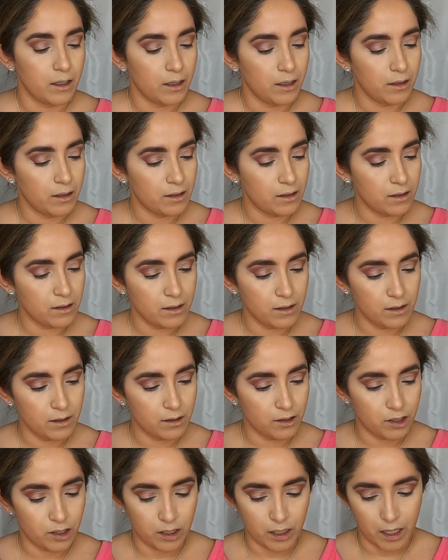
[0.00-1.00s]
And this is in
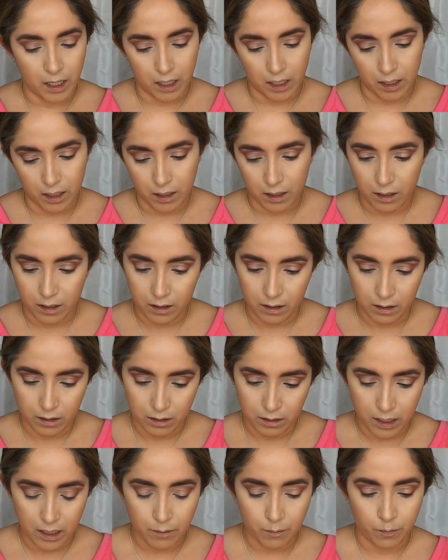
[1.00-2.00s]
the shade
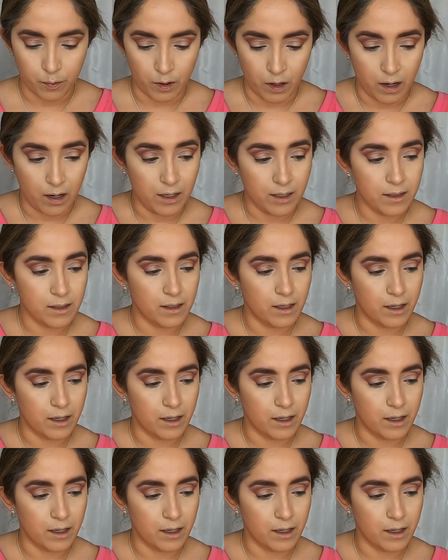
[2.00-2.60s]
Deep Bronze.